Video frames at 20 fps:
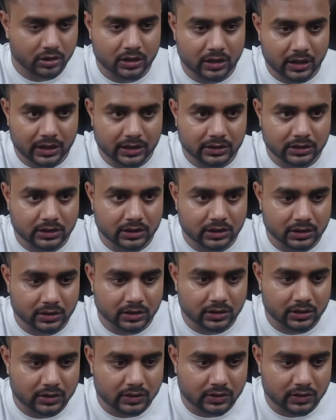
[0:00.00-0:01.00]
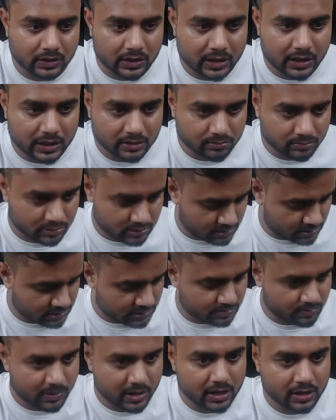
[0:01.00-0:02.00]
I think I missed this
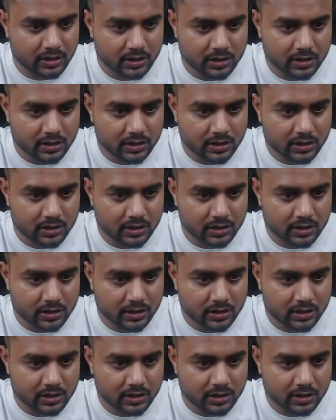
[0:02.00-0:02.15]
part.